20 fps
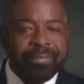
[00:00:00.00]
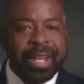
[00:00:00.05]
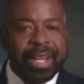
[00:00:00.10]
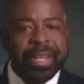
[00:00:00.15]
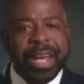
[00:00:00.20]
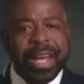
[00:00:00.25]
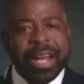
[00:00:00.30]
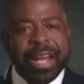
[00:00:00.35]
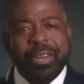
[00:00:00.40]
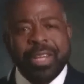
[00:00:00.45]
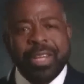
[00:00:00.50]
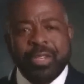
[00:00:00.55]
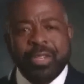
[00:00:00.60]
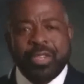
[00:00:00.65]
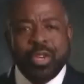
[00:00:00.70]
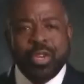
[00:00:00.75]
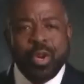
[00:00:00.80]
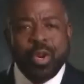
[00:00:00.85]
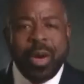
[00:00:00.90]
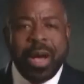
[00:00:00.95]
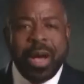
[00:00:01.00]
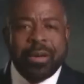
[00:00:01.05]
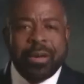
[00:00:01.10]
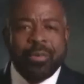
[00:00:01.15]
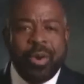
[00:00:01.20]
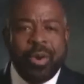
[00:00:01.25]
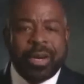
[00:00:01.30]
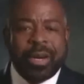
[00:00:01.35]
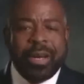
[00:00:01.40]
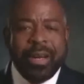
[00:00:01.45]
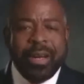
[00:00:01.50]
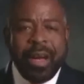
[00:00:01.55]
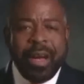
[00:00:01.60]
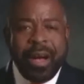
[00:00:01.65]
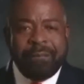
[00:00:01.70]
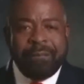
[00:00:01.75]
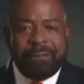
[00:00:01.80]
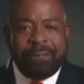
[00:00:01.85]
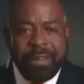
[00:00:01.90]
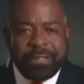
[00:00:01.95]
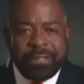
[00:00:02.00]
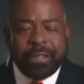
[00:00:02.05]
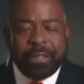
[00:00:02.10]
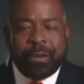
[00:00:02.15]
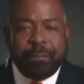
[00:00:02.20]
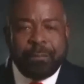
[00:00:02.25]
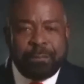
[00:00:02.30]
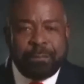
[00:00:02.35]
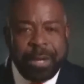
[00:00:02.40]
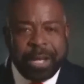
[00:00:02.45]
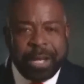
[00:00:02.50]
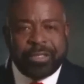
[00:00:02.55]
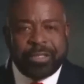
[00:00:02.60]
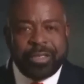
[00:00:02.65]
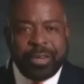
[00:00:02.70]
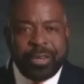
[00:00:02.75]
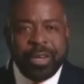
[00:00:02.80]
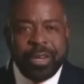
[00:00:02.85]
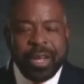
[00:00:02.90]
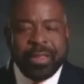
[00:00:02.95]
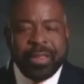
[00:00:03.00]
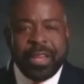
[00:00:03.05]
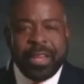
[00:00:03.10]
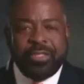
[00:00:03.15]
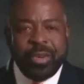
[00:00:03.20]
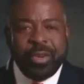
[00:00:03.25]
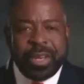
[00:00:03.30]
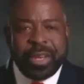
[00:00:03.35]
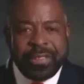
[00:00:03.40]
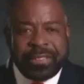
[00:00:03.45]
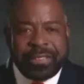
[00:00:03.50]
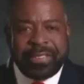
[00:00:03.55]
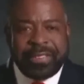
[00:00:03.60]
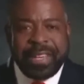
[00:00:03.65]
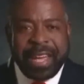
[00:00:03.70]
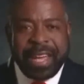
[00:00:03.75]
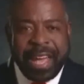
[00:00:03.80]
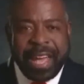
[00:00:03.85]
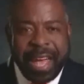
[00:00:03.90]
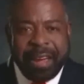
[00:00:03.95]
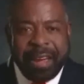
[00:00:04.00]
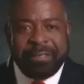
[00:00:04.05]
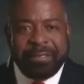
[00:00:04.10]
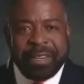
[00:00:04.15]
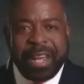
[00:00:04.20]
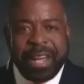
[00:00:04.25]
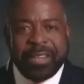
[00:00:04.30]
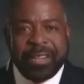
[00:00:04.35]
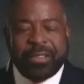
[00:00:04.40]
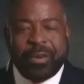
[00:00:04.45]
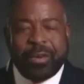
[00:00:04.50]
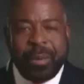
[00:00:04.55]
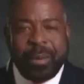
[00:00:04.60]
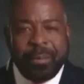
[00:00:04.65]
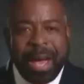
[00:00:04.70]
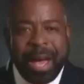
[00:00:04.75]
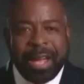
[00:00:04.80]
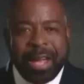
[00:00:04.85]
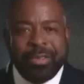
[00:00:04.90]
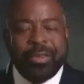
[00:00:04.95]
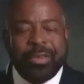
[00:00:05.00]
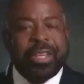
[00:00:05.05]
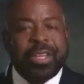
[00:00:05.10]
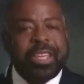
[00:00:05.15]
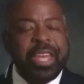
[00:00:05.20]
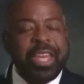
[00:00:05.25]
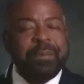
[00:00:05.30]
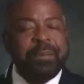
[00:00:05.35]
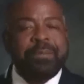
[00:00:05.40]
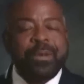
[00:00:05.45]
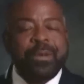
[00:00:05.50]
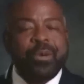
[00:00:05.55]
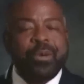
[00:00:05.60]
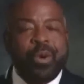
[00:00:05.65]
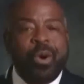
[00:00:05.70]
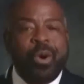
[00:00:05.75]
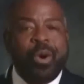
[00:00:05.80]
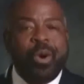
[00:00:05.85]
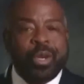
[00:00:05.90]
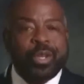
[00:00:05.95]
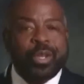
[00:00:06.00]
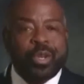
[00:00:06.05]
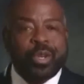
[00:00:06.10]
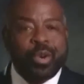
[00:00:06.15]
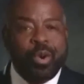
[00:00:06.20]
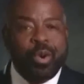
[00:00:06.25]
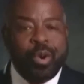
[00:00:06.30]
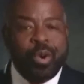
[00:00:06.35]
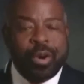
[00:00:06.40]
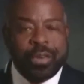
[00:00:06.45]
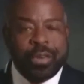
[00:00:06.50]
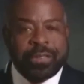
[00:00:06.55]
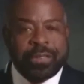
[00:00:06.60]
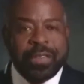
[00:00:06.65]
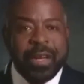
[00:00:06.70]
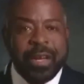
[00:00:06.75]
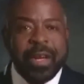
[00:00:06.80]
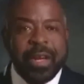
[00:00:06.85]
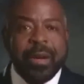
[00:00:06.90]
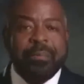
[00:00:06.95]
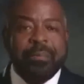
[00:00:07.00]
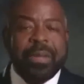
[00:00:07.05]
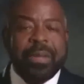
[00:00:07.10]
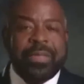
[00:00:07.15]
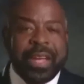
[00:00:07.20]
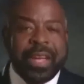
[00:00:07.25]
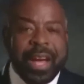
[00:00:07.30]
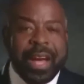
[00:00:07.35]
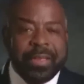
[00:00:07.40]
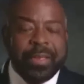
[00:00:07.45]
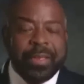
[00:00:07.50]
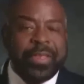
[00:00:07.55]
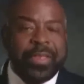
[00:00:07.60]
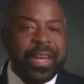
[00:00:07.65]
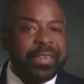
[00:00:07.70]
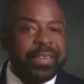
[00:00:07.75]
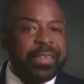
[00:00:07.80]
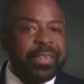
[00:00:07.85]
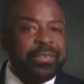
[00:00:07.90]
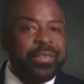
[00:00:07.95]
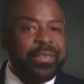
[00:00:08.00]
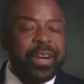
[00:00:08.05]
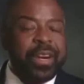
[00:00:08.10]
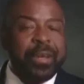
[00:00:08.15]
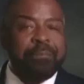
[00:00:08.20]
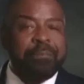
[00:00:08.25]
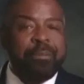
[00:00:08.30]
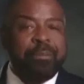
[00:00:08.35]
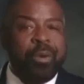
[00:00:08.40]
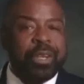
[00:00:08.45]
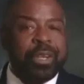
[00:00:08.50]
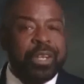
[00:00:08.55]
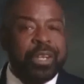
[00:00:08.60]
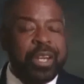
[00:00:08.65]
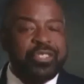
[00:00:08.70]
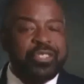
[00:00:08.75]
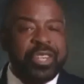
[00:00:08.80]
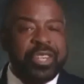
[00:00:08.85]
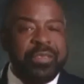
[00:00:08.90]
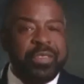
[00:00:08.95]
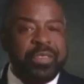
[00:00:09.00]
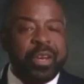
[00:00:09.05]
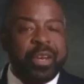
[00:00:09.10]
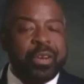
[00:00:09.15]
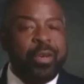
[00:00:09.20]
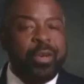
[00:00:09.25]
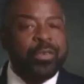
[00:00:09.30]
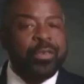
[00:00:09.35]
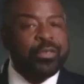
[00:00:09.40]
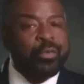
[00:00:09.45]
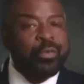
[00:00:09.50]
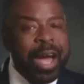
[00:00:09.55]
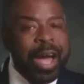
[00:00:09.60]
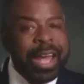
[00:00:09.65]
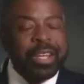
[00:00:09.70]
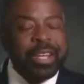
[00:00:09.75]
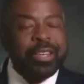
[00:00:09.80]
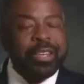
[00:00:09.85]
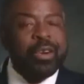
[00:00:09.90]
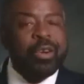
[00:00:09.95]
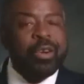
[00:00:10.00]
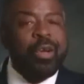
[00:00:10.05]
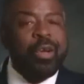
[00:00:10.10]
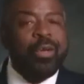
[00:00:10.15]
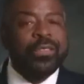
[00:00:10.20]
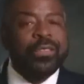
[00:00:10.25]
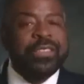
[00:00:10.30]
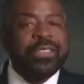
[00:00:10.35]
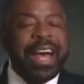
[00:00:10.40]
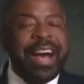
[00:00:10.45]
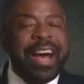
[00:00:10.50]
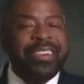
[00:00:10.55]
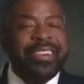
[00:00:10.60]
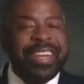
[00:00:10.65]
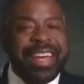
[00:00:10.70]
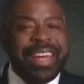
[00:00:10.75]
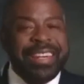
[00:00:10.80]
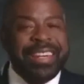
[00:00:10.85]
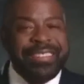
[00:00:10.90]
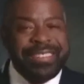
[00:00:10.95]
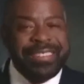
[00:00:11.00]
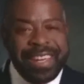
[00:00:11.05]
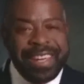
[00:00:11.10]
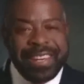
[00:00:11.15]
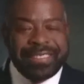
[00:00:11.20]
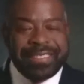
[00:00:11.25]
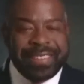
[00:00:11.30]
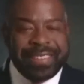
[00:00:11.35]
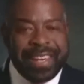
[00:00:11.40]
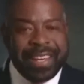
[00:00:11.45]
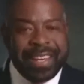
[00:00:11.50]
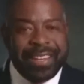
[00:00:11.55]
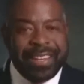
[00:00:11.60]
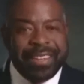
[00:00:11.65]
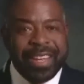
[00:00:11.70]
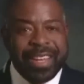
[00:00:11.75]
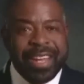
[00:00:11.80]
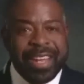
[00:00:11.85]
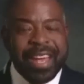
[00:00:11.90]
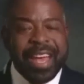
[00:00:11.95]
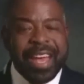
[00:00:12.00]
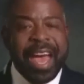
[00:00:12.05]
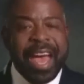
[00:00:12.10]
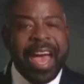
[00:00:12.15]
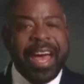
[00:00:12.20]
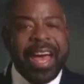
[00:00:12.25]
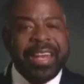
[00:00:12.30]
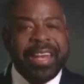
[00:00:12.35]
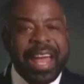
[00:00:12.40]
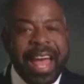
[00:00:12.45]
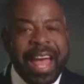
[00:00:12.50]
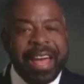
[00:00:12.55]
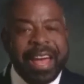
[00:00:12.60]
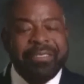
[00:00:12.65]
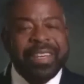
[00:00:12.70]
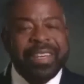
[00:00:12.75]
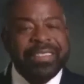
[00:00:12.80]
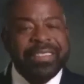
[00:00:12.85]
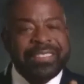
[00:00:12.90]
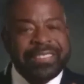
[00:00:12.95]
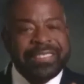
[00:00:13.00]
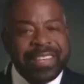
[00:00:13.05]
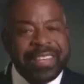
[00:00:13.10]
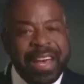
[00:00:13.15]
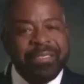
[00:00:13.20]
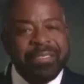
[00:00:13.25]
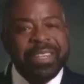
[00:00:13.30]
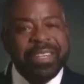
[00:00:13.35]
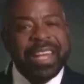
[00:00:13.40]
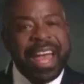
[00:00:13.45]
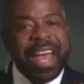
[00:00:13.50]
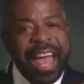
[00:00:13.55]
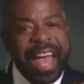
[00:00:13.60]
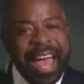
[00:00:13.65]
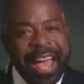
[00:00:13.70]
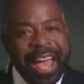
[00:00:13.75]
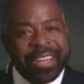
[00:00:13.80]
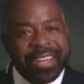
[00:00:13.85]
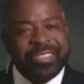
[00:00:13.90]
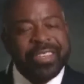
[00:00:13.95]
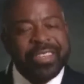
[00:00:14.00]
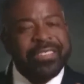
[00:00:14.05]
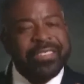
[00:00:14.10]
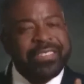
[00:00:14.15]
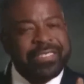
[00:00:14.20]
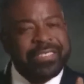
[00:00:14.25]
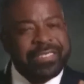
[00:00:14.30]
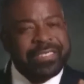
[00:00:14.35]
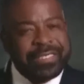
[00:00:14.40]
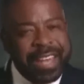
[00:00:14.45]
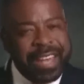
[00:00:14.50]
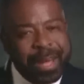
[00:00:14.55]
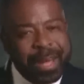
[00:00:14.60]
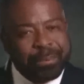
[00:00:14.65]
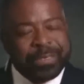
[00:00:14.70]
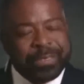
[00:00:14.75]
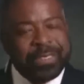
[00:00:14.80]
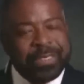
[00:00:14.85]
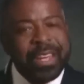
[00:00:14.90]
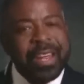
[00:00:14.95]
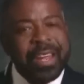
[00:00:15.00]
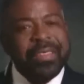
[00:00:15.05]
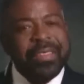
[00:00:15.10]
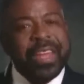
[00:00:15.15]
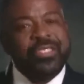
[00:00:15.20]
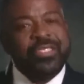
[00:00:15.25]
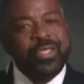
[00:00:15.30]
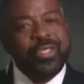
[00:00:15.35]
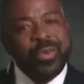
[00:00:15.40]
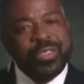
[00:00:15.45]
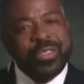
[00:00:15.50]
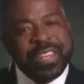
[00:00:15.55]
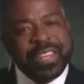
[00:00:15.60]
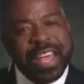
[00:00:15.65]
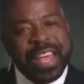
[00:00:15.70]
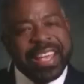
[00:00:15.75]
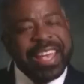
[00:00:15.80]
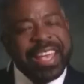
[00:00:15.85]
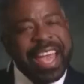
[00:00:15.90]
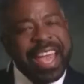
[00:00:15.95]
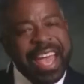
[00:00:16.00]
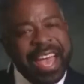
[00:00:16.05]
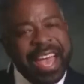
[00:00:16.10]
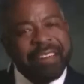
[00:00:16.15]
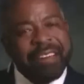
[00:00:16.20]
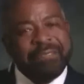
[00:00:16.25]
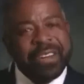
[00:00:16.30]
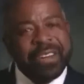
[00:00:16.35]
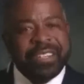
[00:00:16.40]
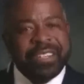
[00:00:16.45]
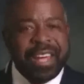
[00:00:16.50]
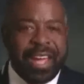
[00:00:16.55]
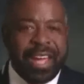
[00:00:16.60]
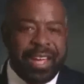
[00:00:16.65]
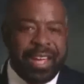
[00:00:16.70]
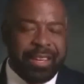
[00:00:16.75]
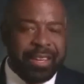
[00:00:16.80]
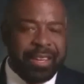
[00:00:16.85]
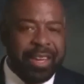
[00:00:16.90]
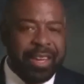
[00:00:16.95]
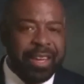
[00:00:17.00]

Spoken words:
Not only do you want a physical picture that you can see every day to remind you to keep you on course, but the other thing that's very important in achieving your goals, writing your goals down in detail and having 7 action steps that you take every day.